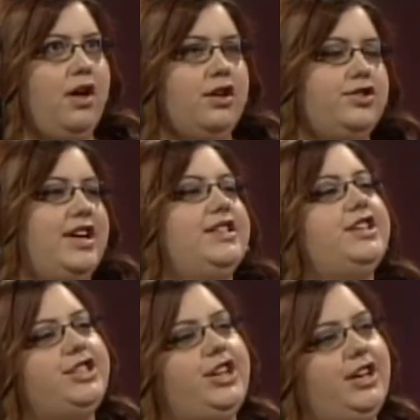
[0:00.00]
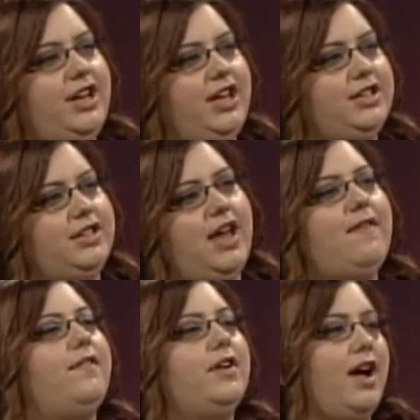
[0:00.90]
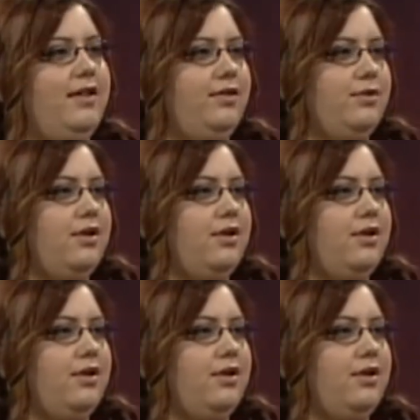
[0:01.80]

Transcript: transition into life after high school.